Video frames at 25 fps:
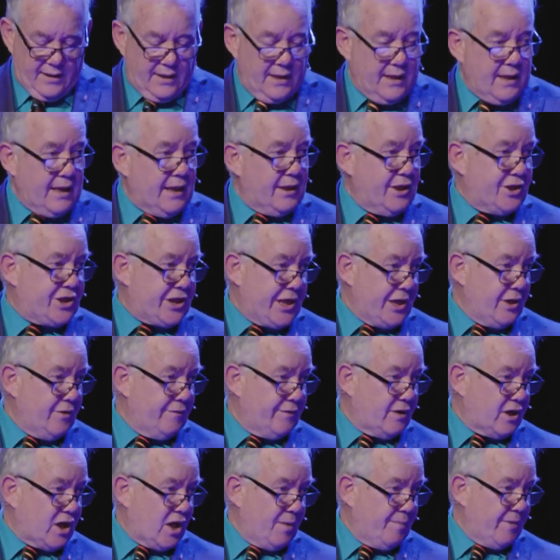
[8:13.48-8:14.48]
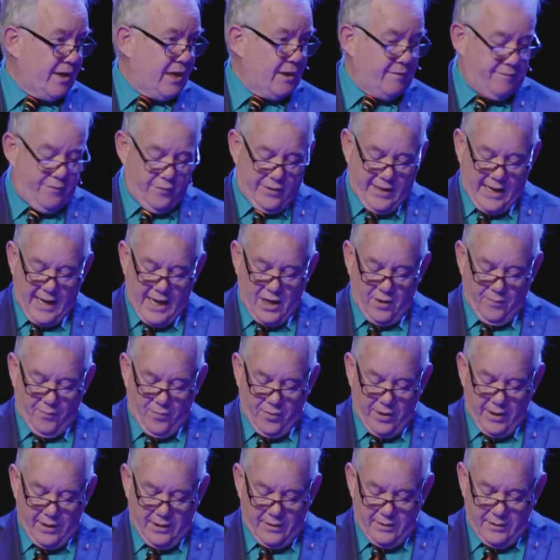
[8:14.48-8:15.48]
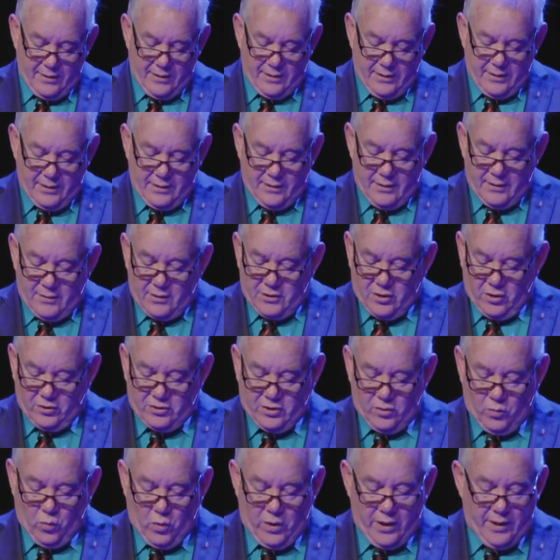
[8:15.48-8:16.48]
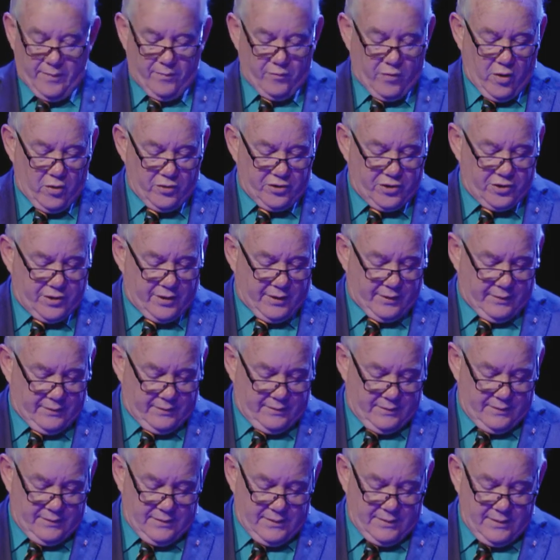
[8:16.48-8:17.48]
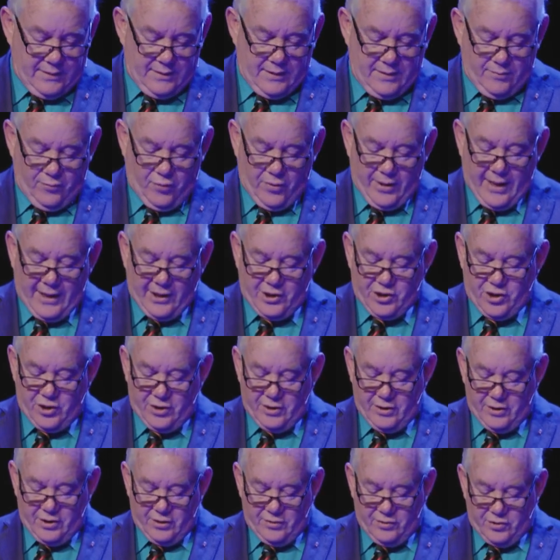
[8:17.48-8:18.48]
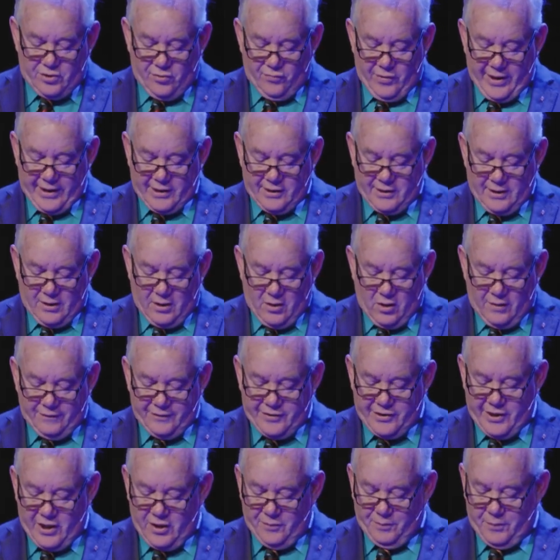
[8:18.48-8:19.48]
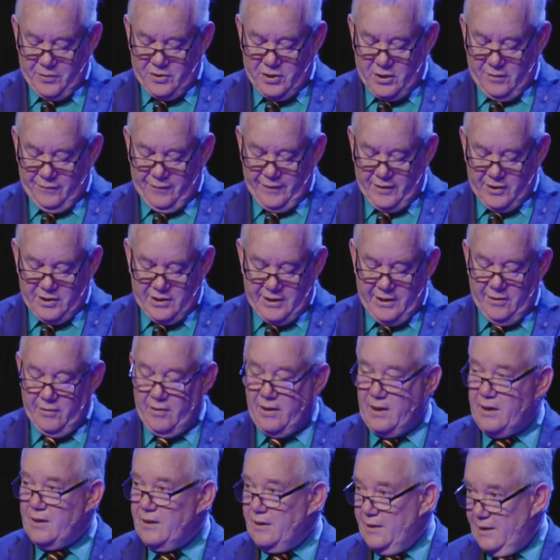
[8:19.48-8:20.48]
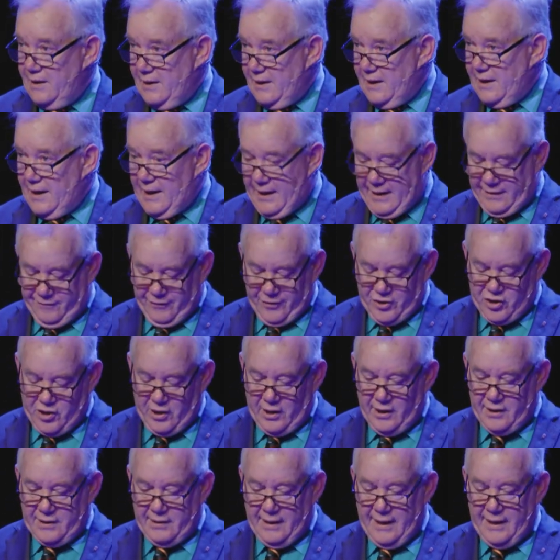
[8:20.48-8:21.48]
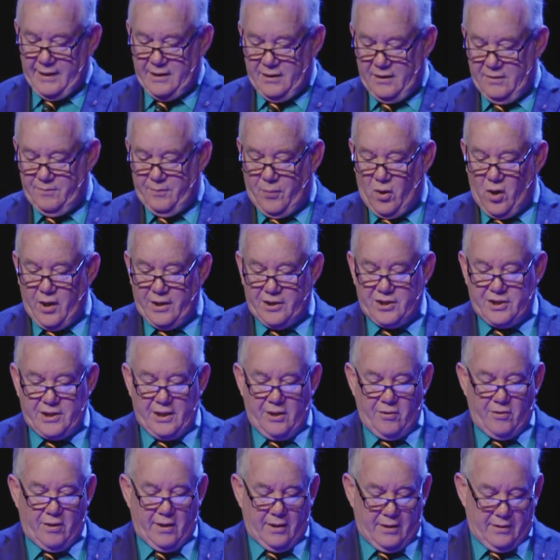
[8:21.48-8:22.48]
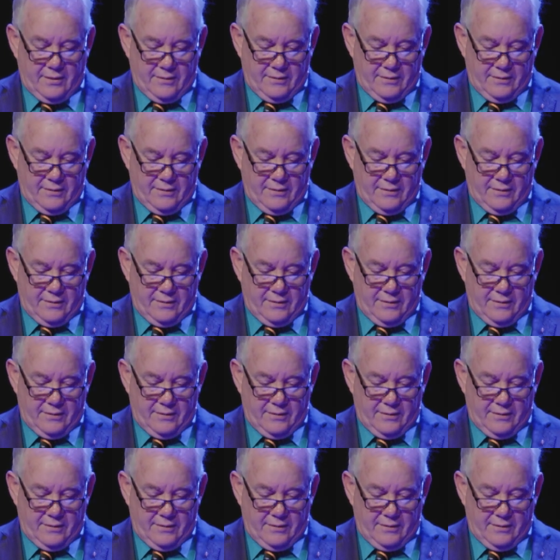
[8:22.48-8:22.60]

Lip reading: and the Chair of the Committee for Canterbury, Dr. William Ralston, Production Director of South Pacific Sarah, and facilitated by Sarah.